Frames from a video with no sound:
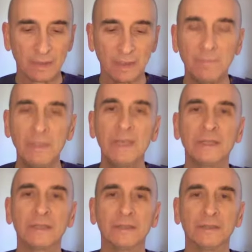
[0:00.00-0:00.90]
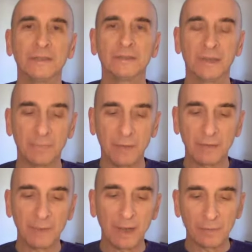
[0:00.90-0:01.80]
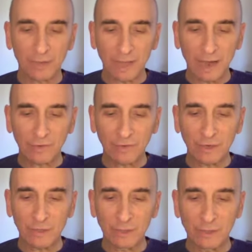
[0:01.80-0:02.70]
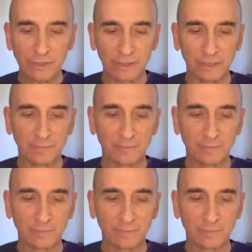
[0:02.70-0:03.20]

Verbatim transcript: Immediately, upon my relaxing and listening,